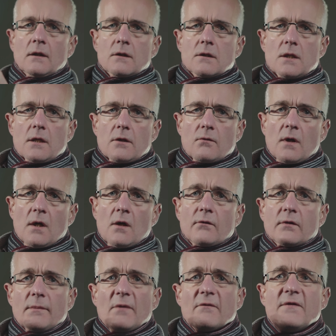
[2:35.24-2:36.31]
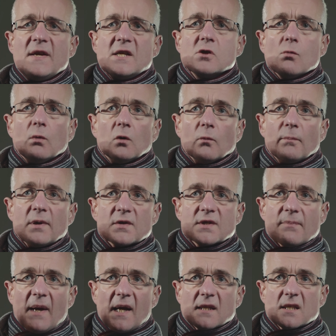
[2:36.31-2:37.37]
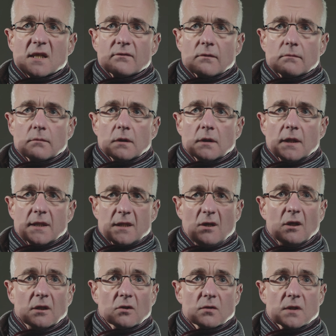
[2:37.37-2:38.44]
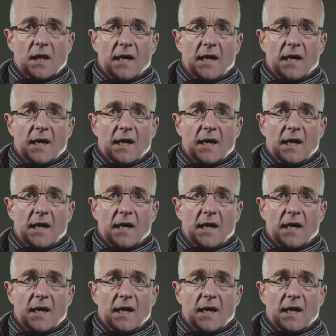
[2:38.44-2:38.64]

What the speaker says: So, from a visual perspective, it sort of looks